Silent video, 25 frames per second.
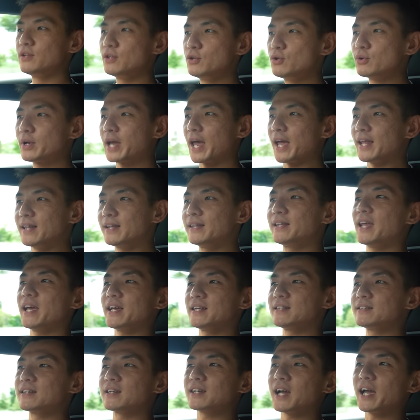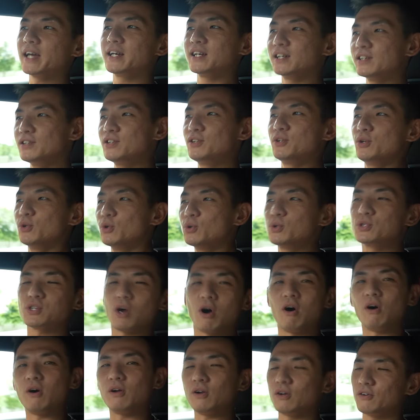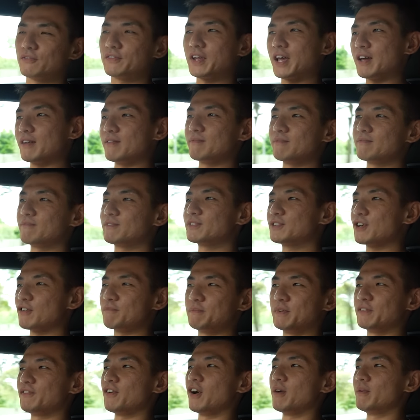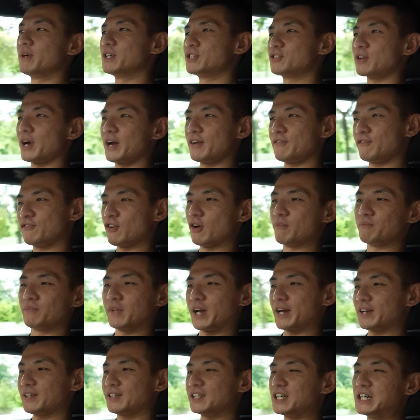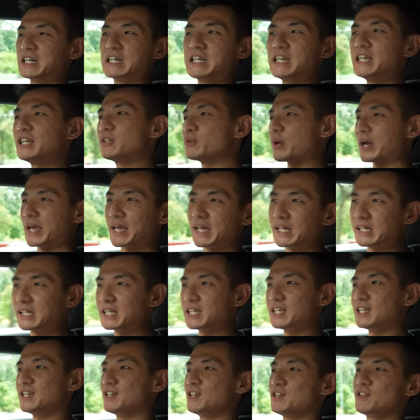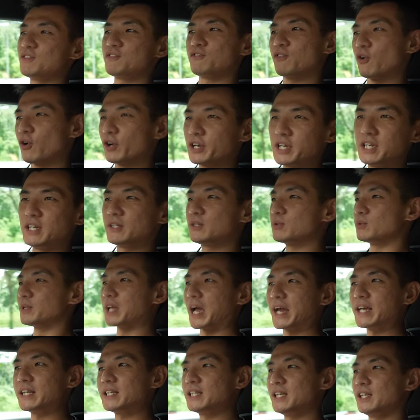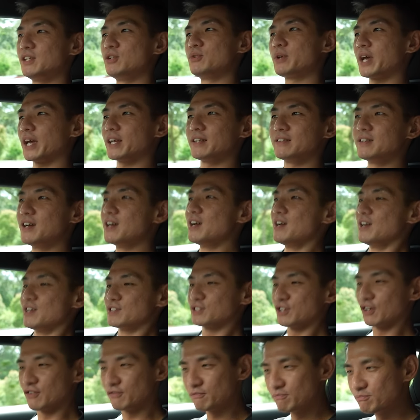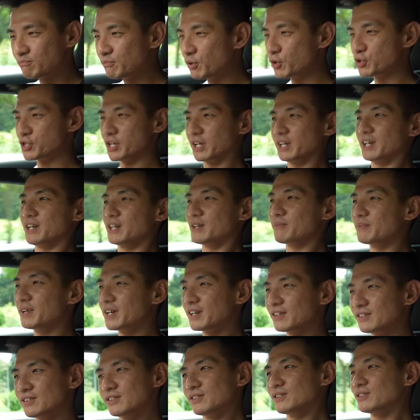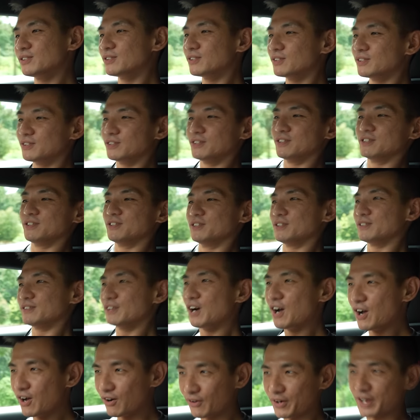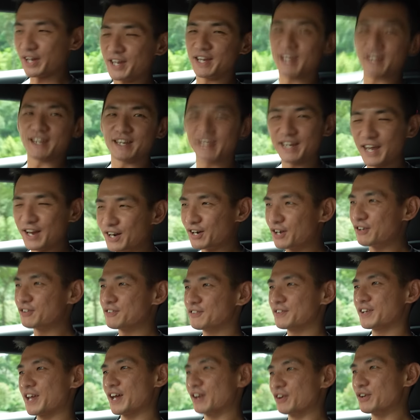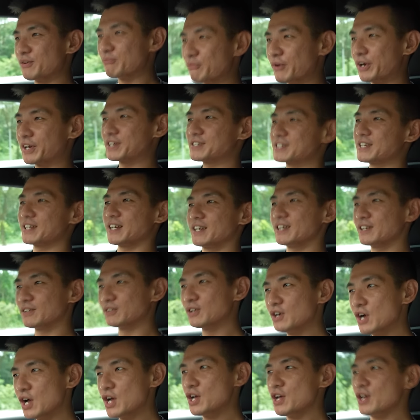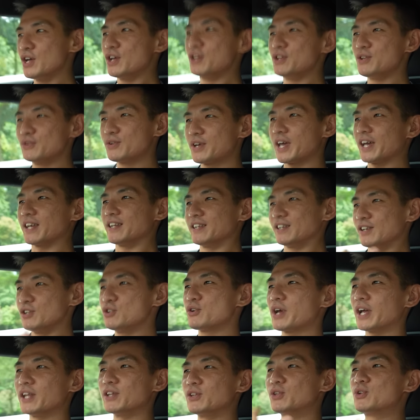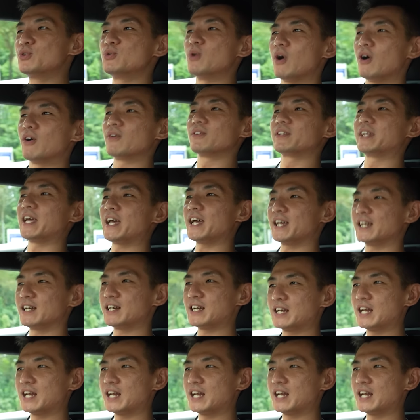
you can then kind of use all of that sort of performance, right? From like 30 to 80, 40 to 90, you can sort of push it a little bit. Ooh, okay, get on the brakes, and then, you know, you can do all that,